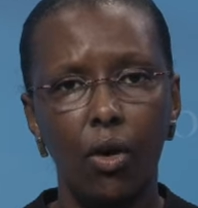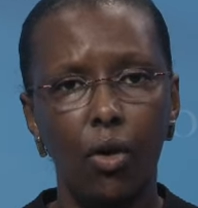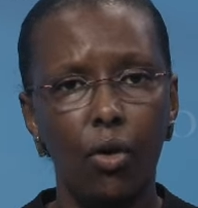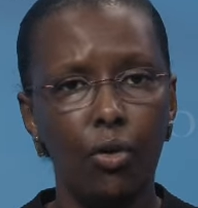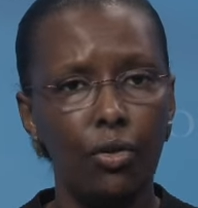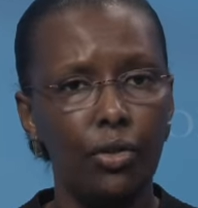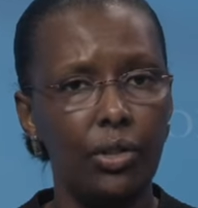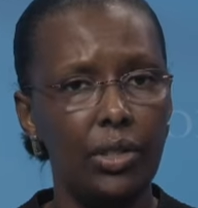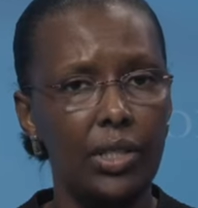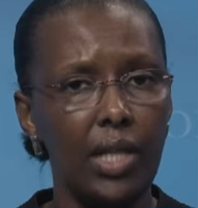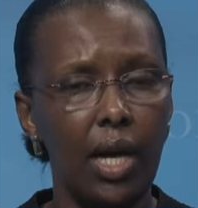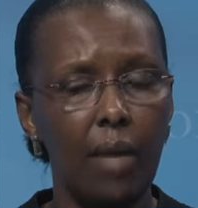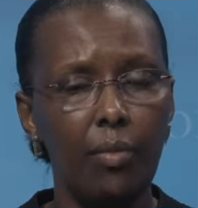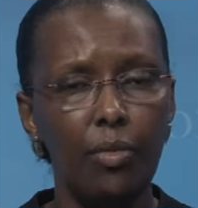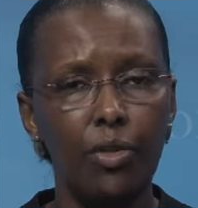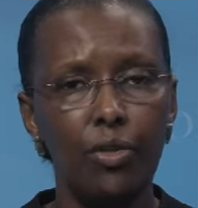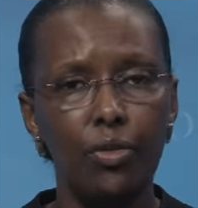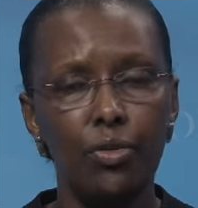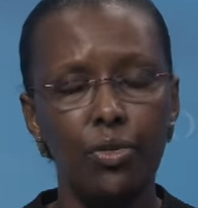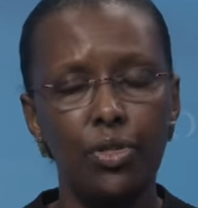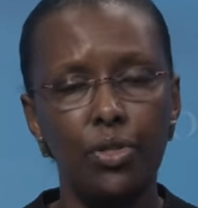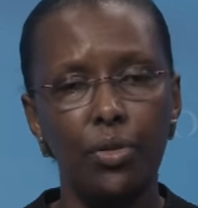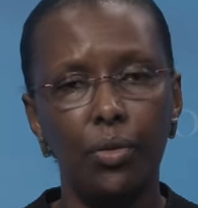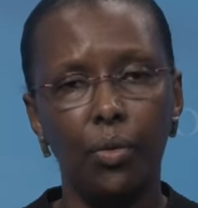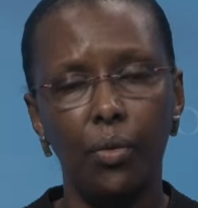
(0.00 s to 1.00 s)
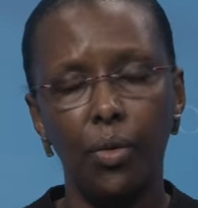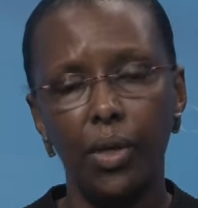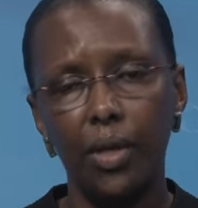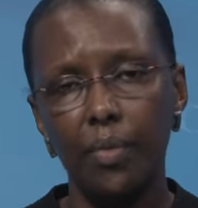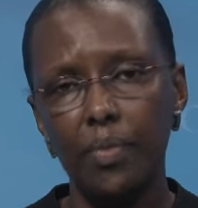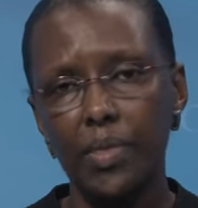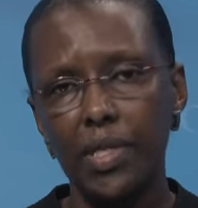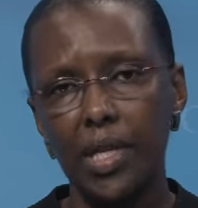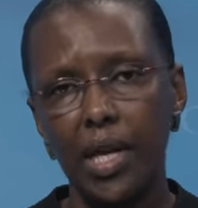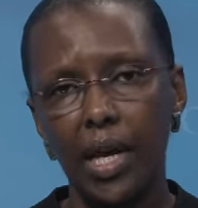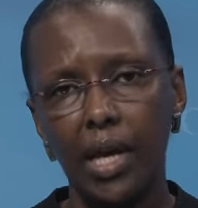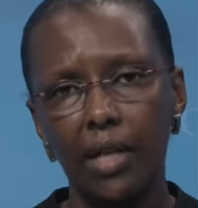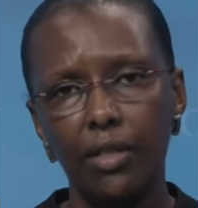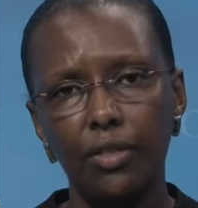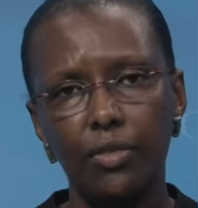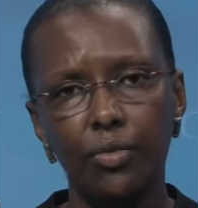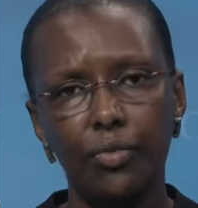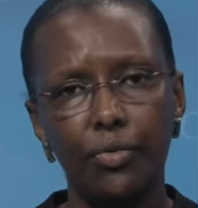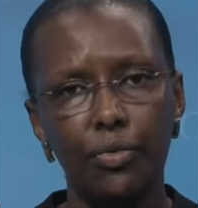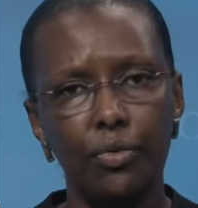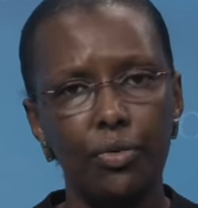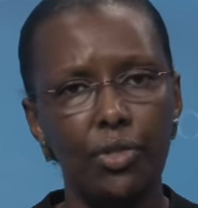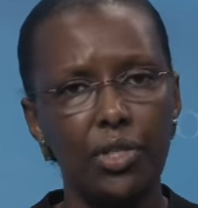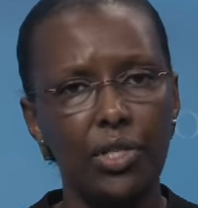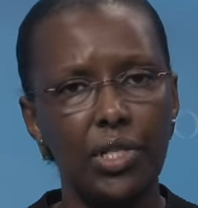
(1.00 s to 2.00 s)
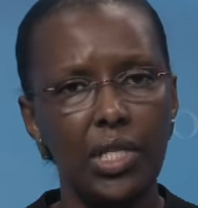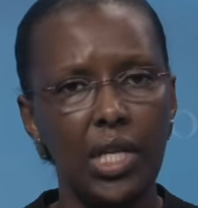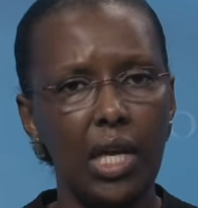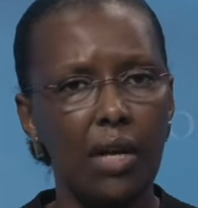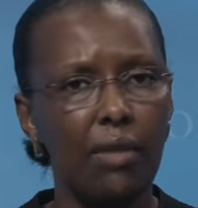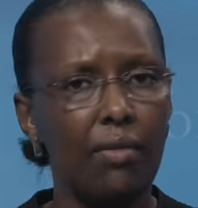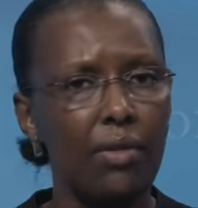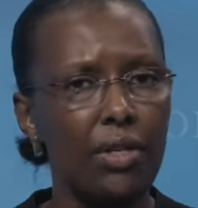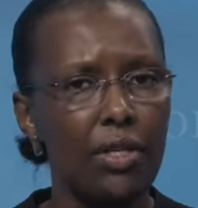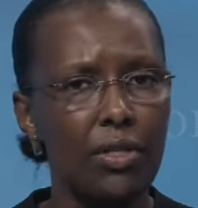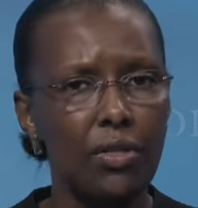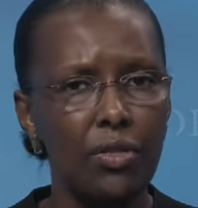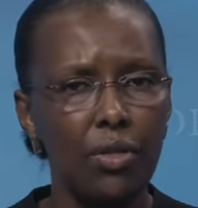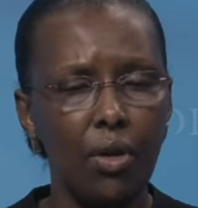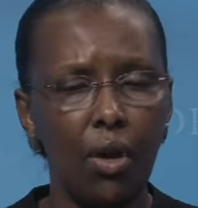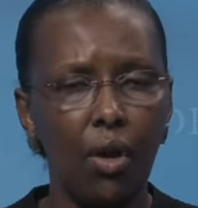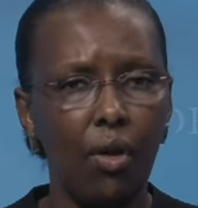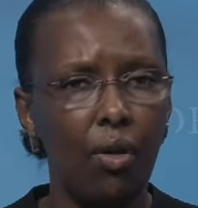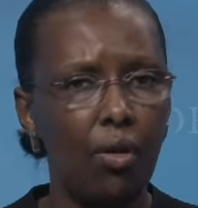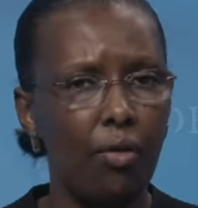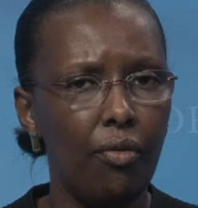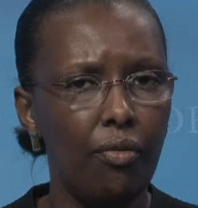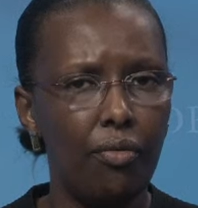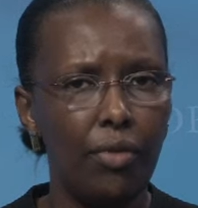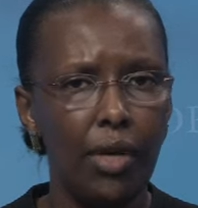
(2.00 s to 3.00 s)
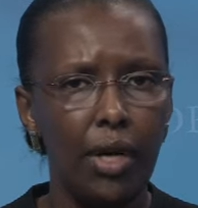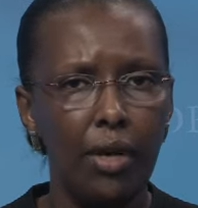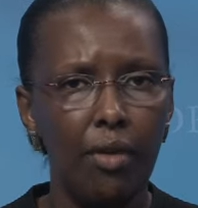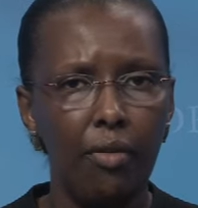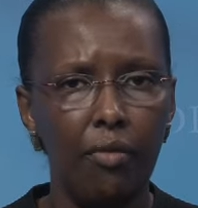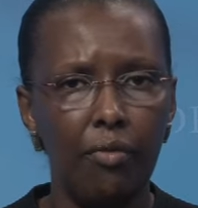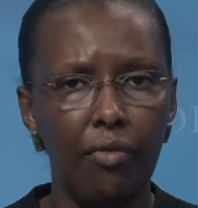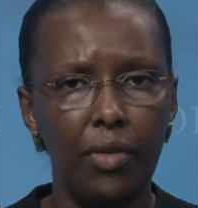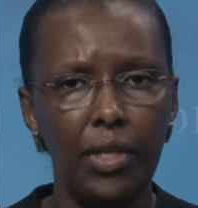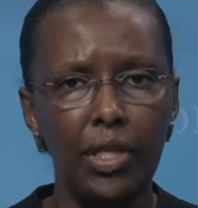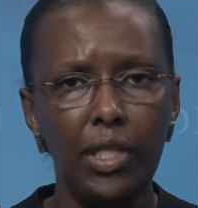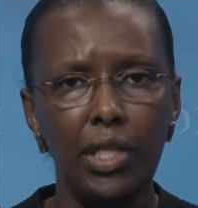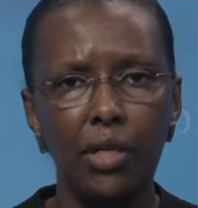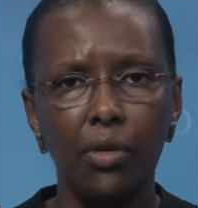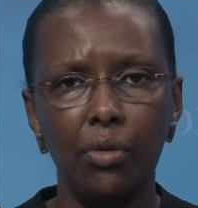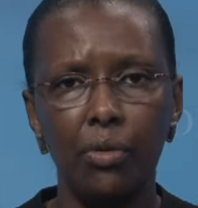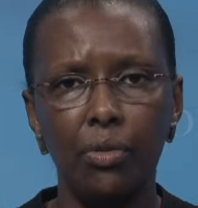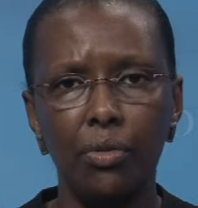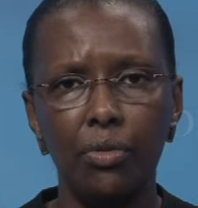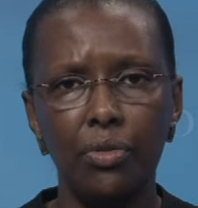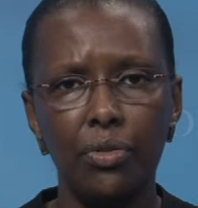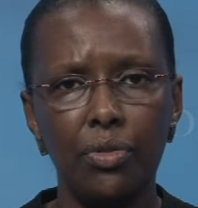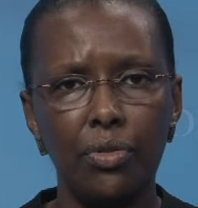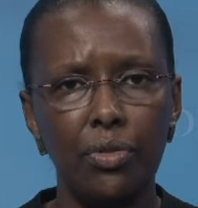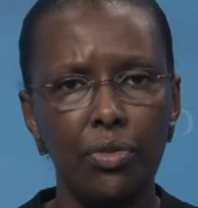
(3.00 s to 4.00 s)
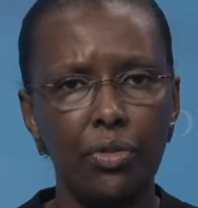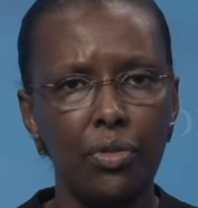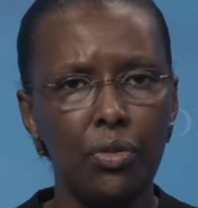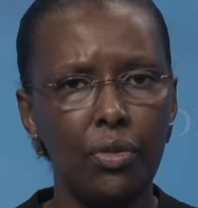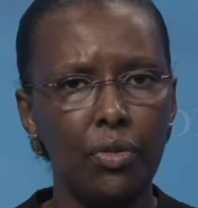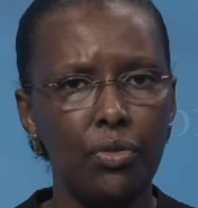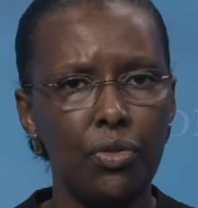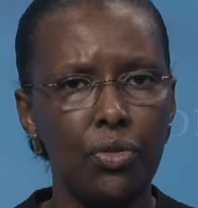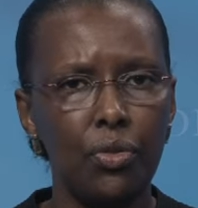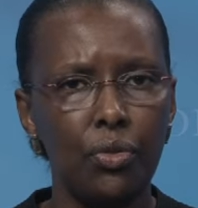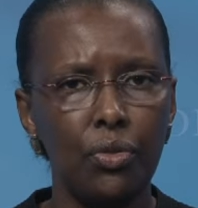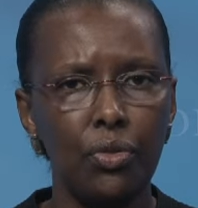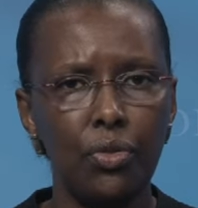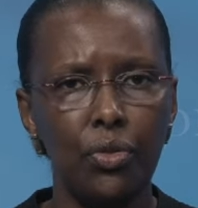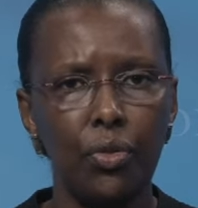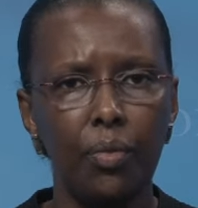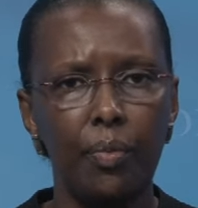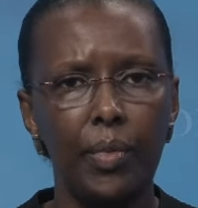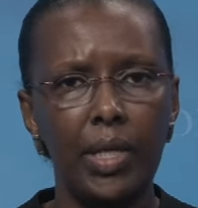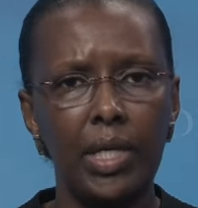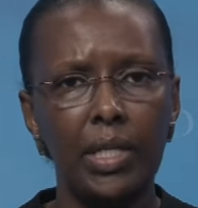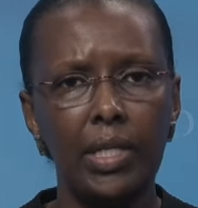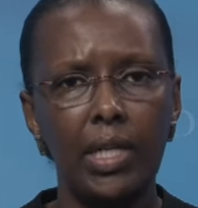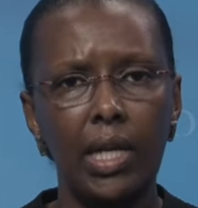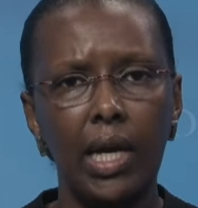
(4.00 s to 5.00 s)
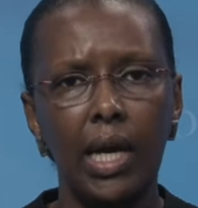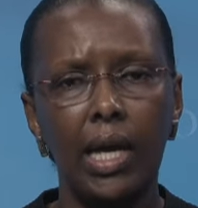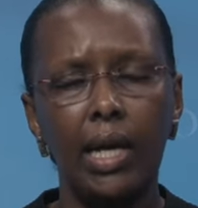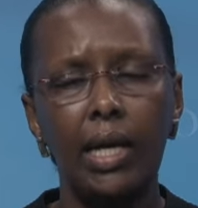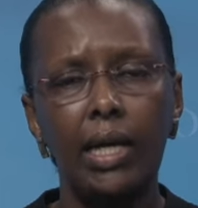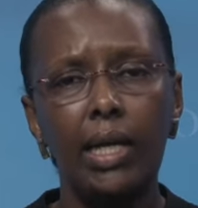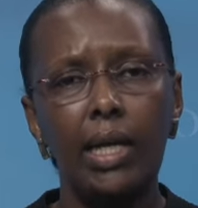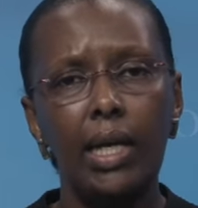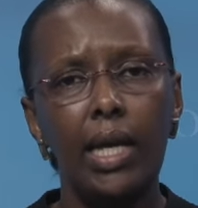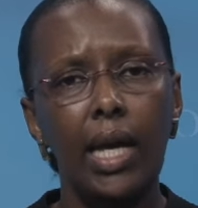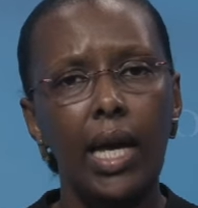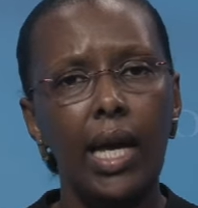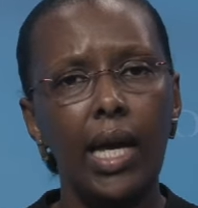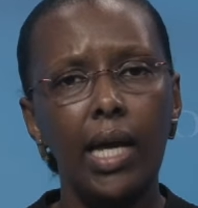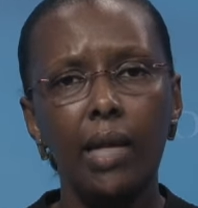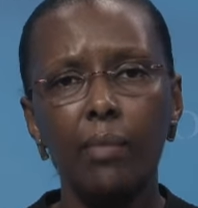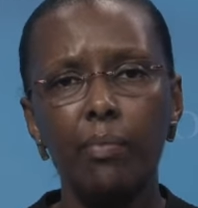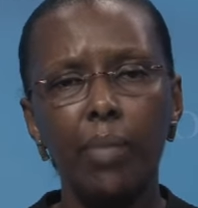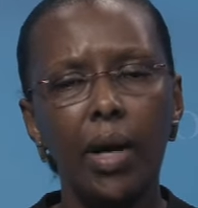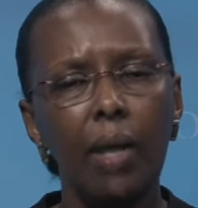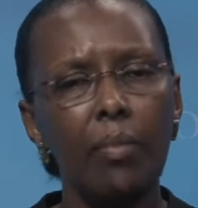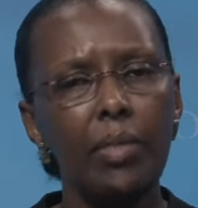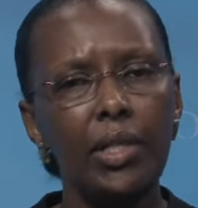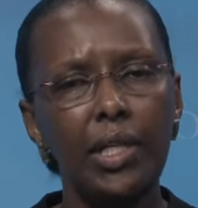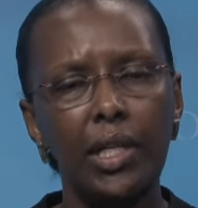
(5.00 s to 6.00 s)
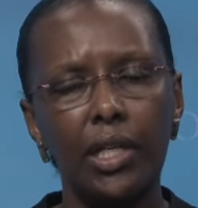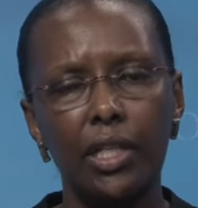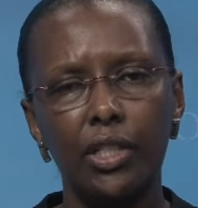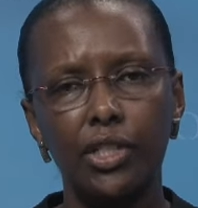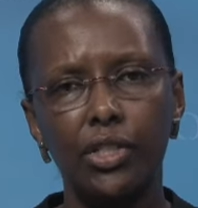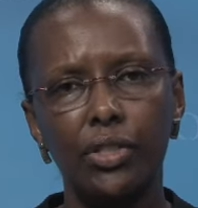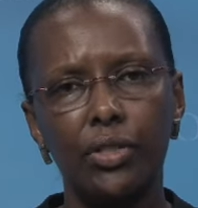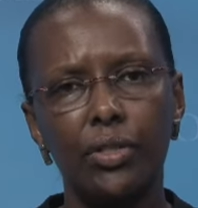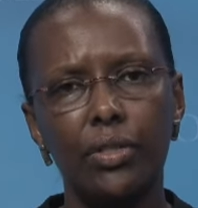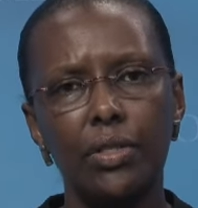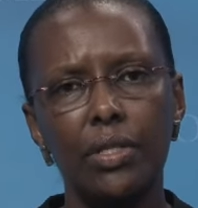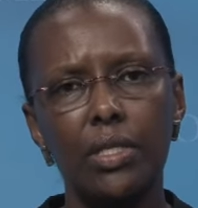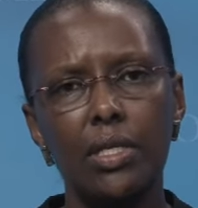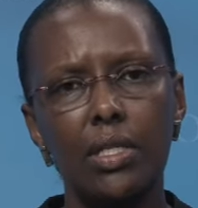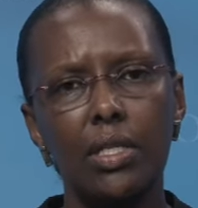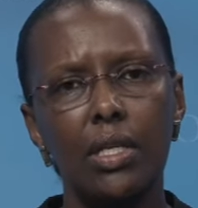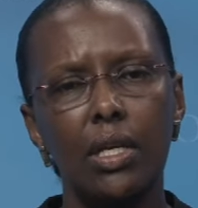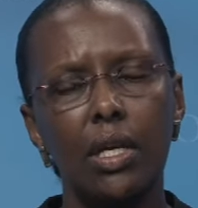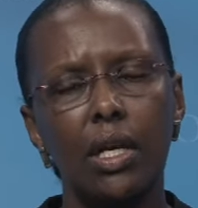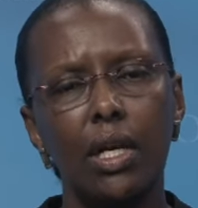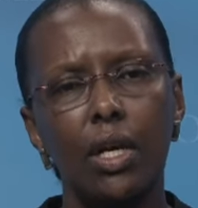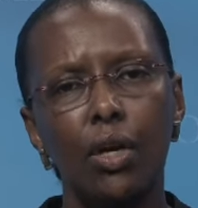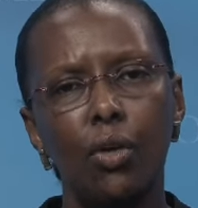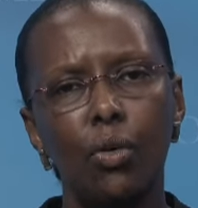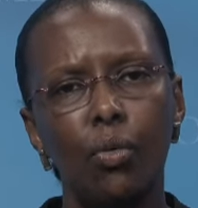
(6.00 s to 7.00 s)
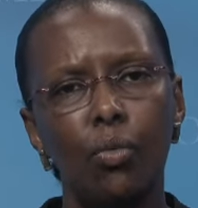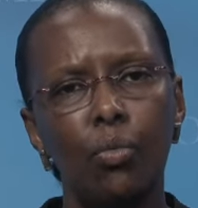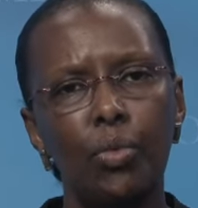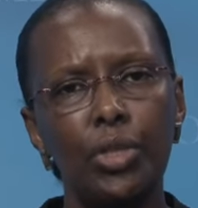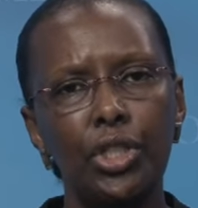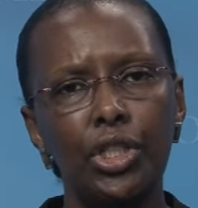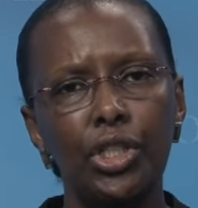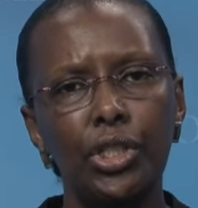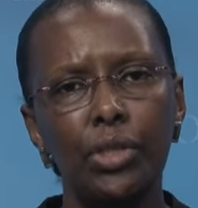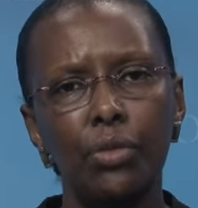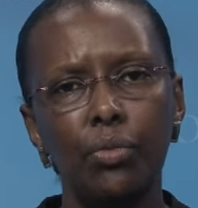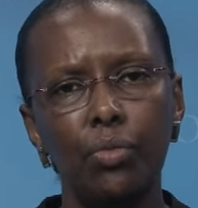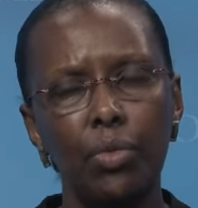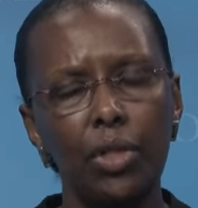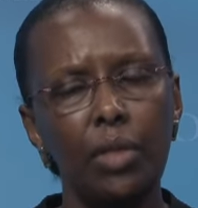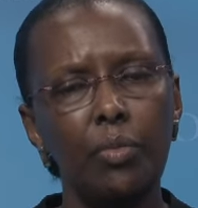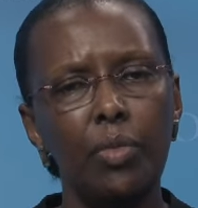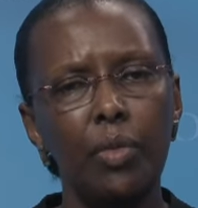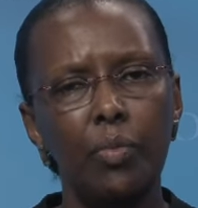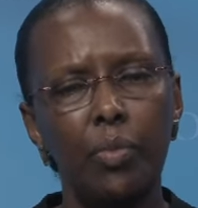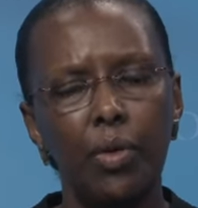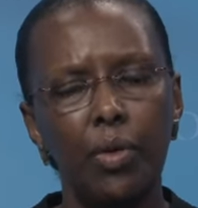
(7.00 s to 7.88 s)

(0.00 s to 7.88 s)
on the WTO website through the series of videos, social media, and publications, which will be